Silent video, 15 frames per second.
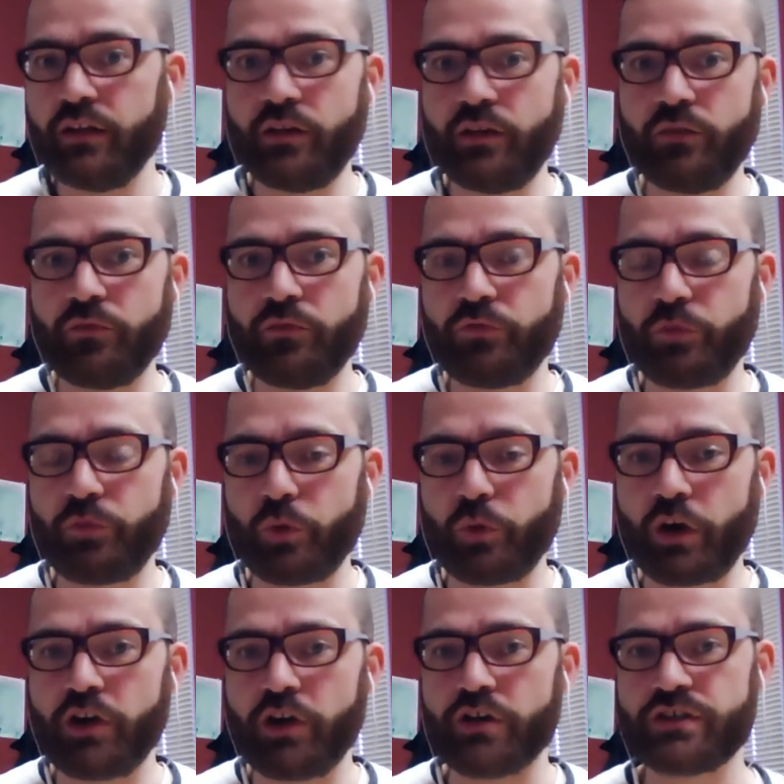from where
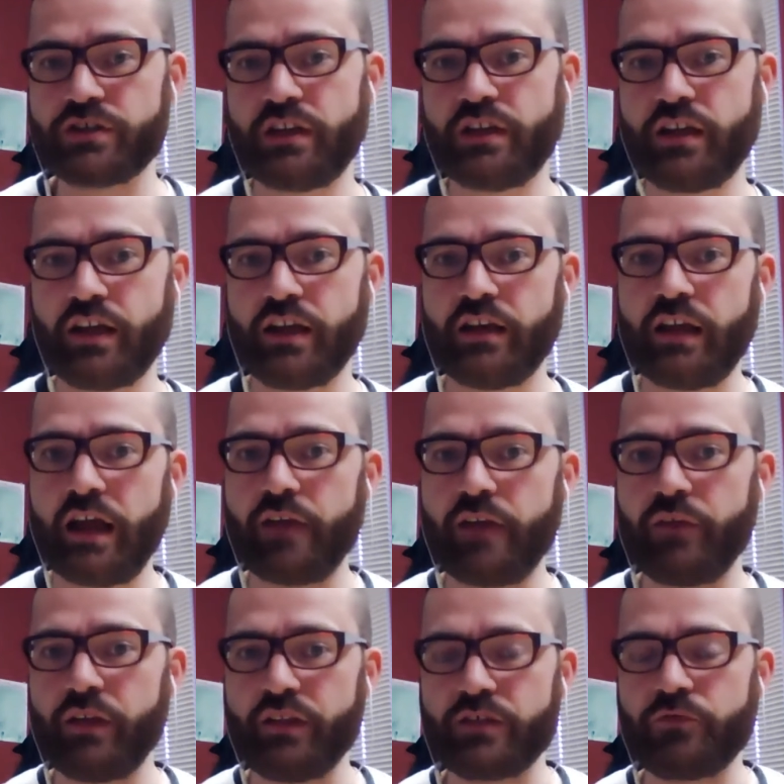you're seeing it,
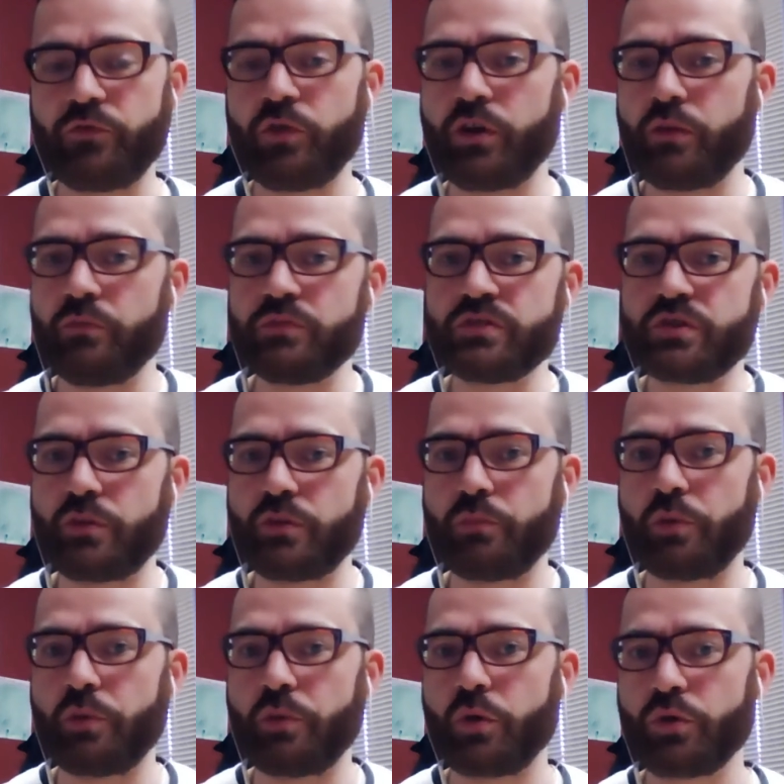having this foot in sort of
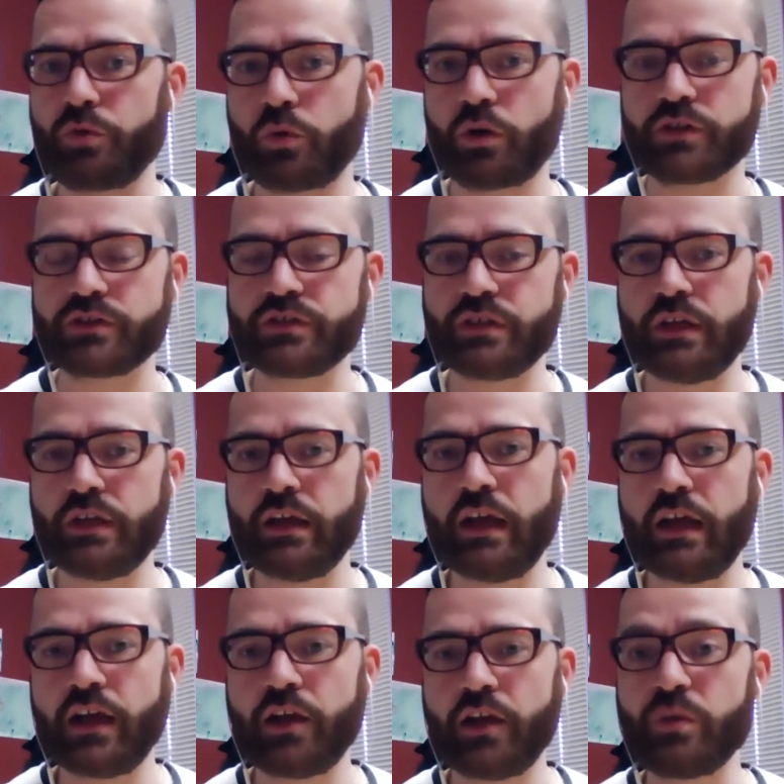both worlds?
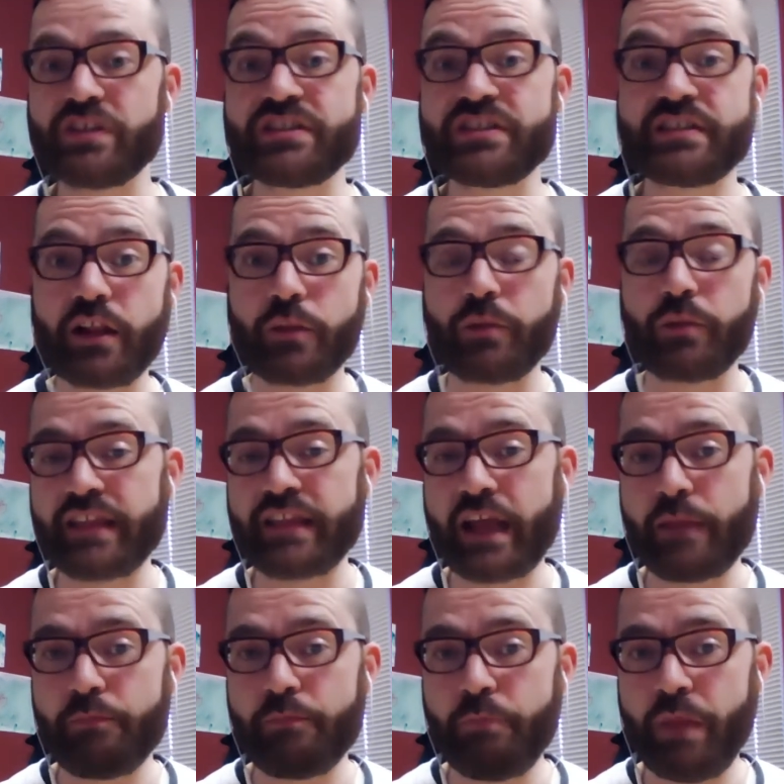How can we celebrate
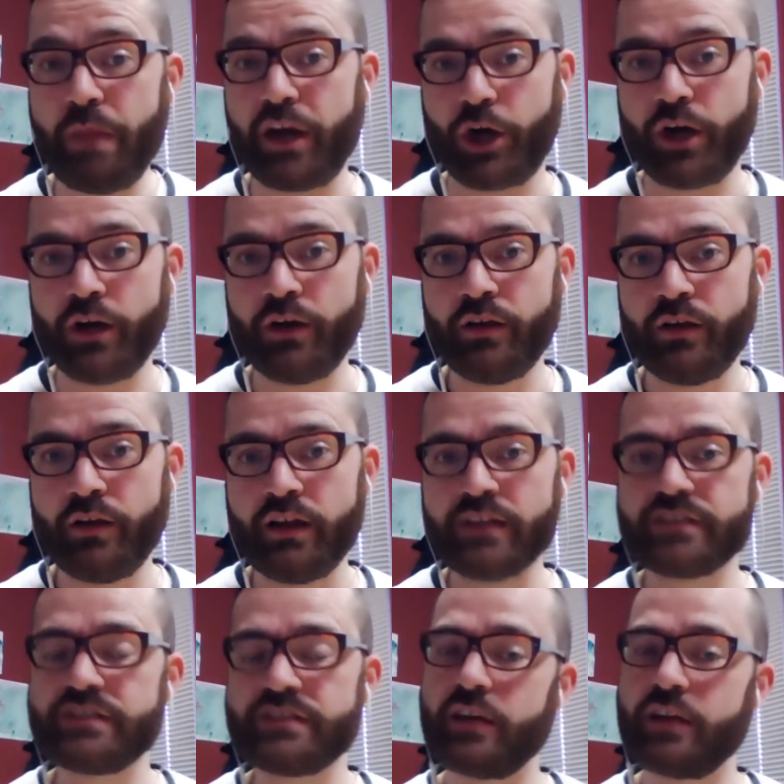that better?
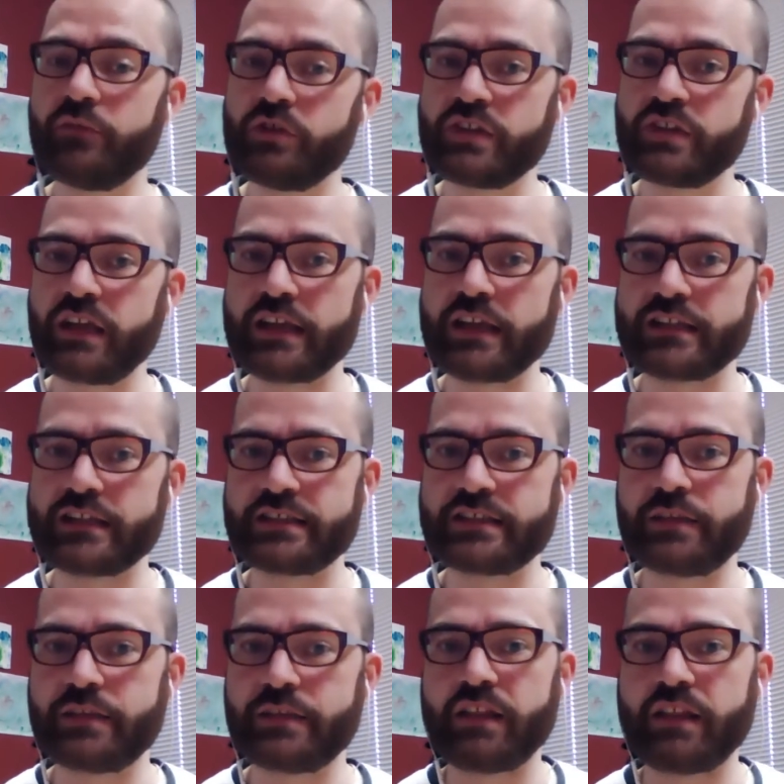Instead of using it as
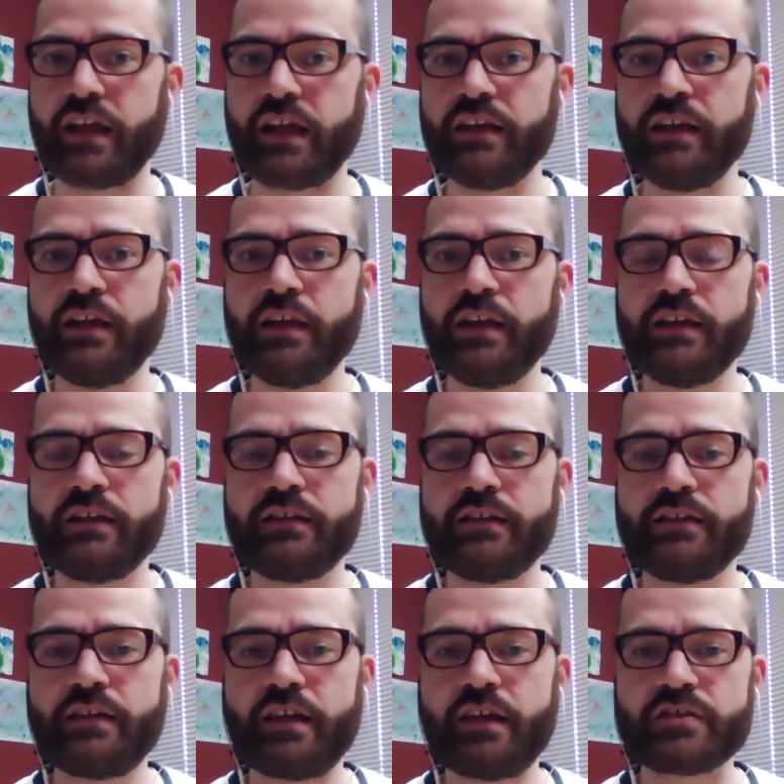something that
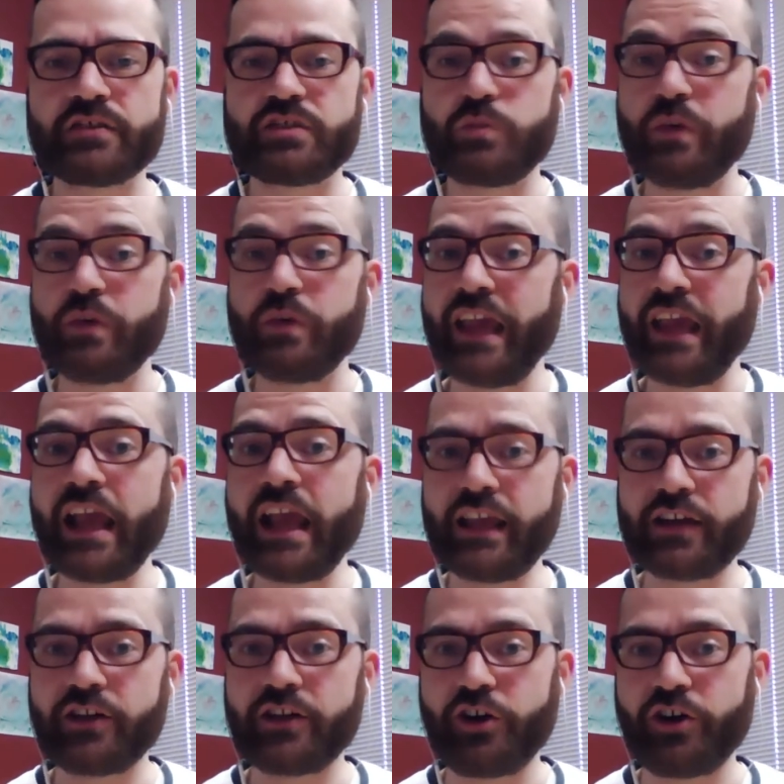tells us we can't get
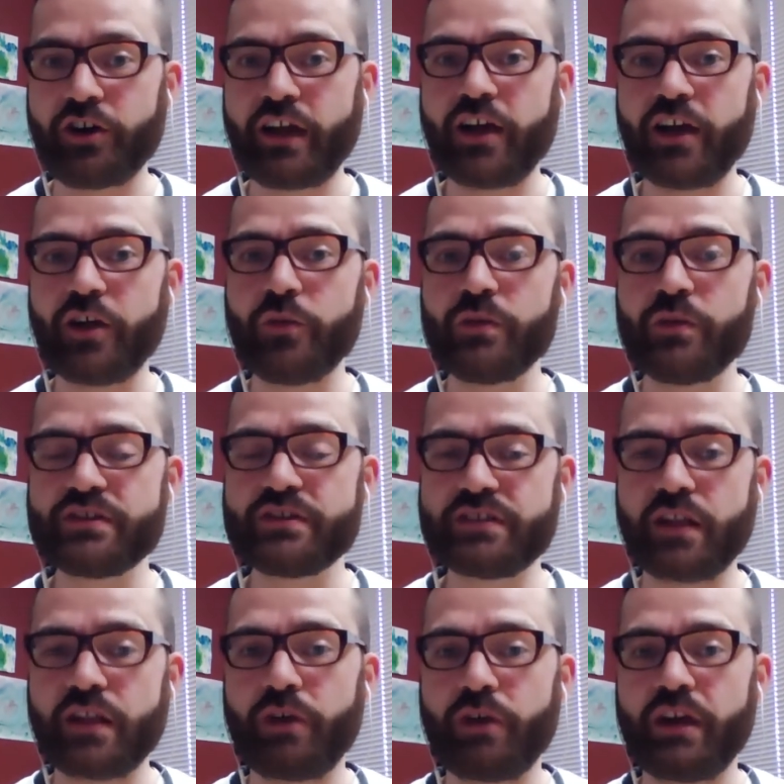along, how can we
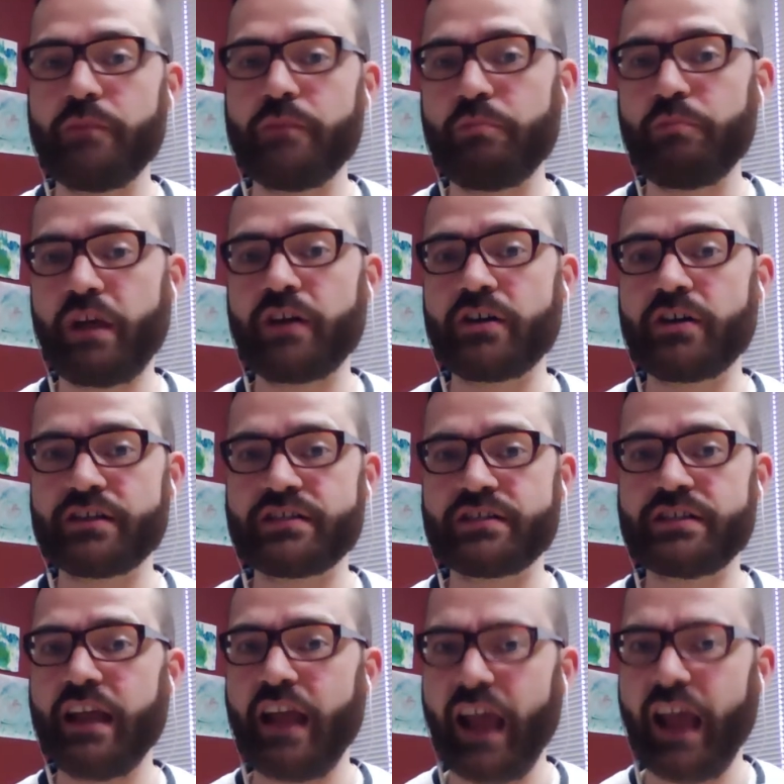celebrate it better to
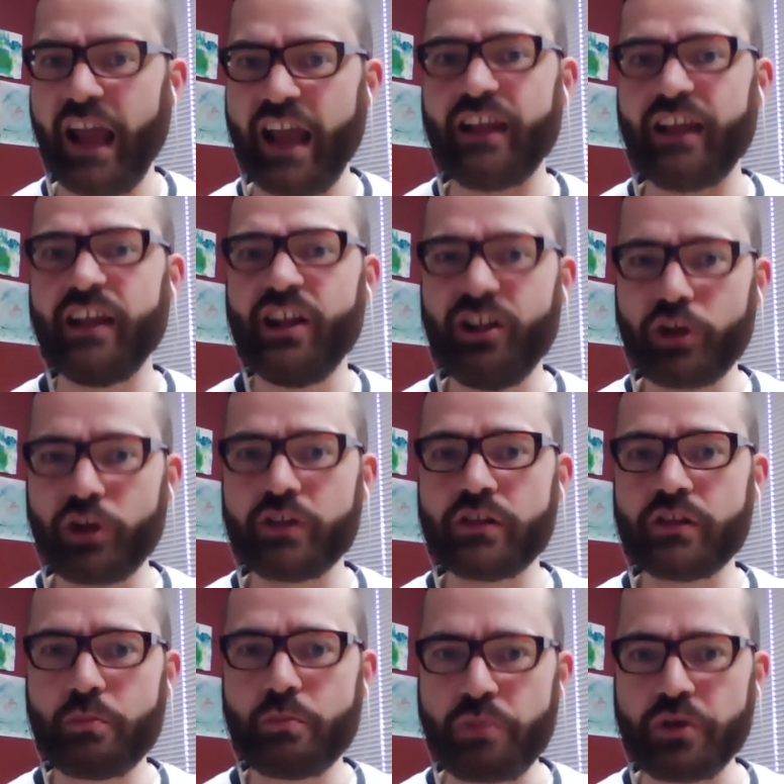say, hey, look at
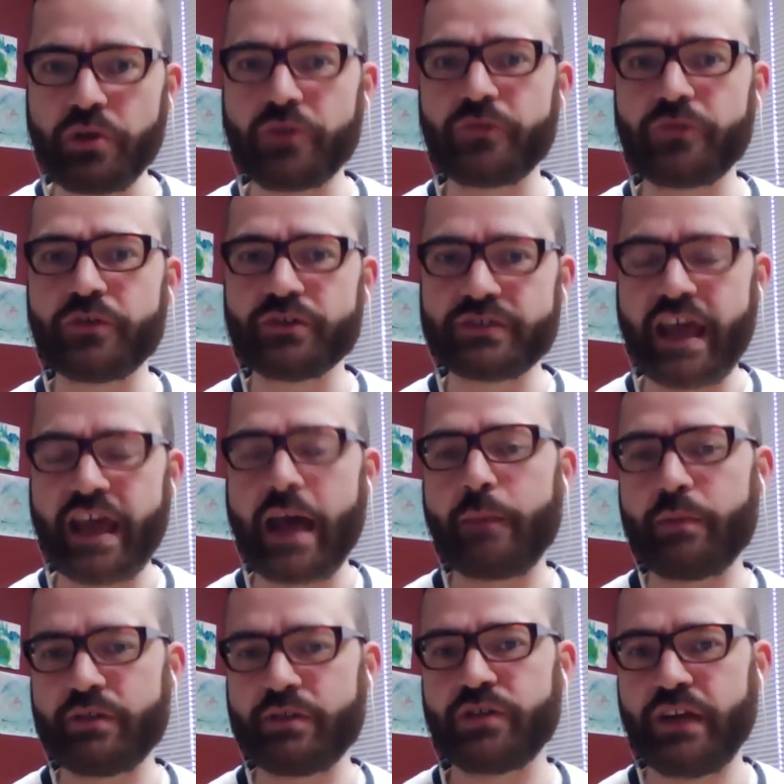the beautiful
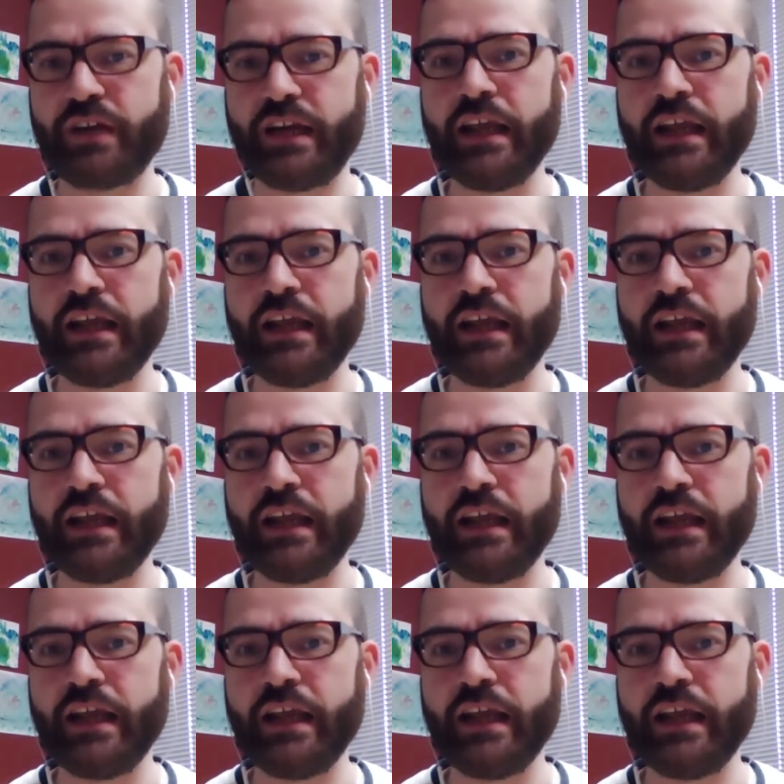tapestry